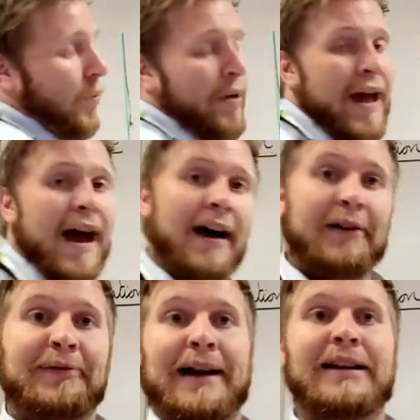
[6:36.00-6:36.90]
up, and I
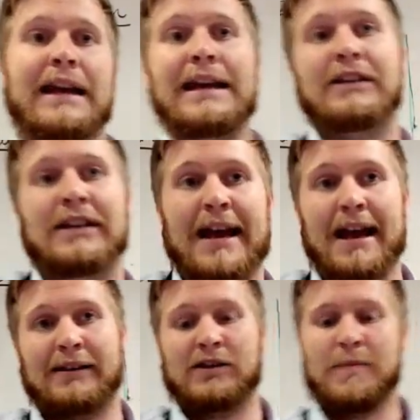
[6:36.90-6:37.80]
find it easy to
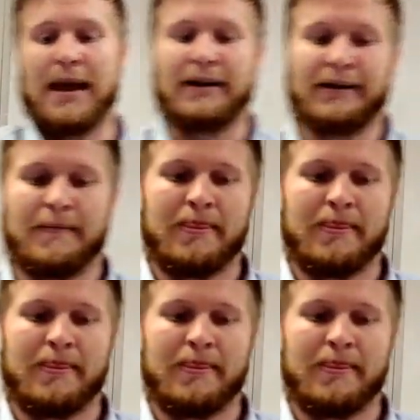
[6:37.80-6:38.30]
estimate.